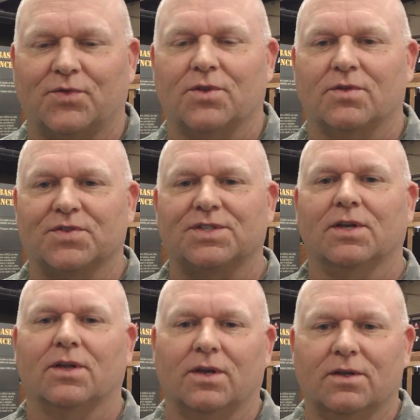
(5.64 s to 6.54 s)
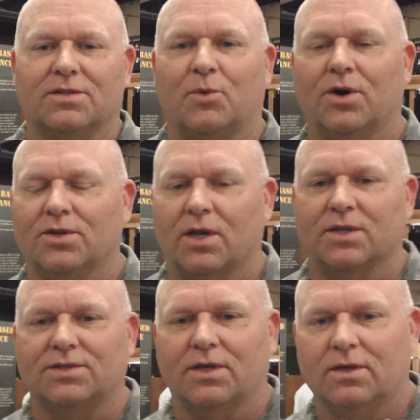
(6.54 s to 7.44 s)
for the facility in Smyrna,
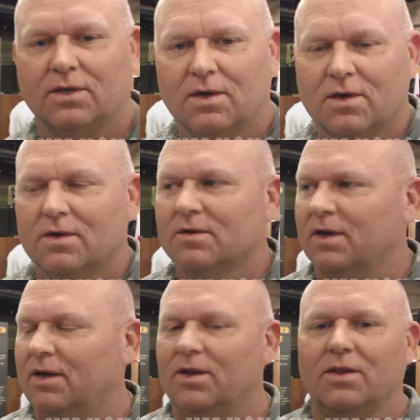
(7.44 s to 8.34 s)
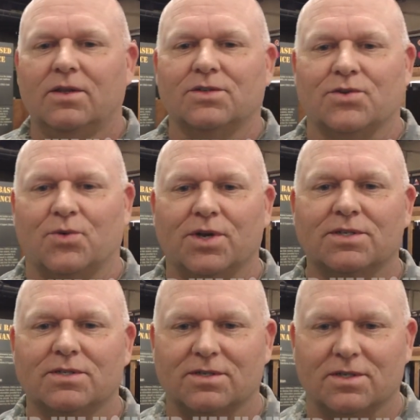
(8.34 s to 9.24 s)
Tennessee. And these are the
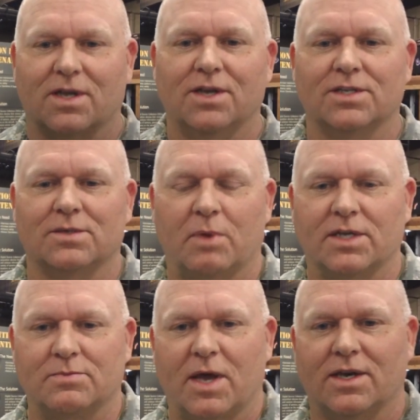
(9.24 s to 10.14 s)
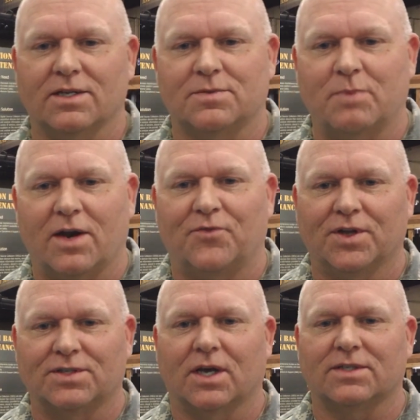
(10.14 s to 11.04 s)
reasons that condition-based maintenance
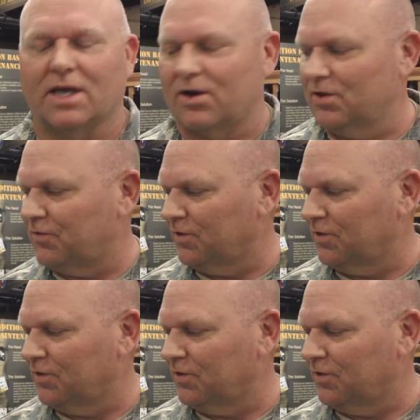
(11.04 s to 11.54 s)
benefits us out in the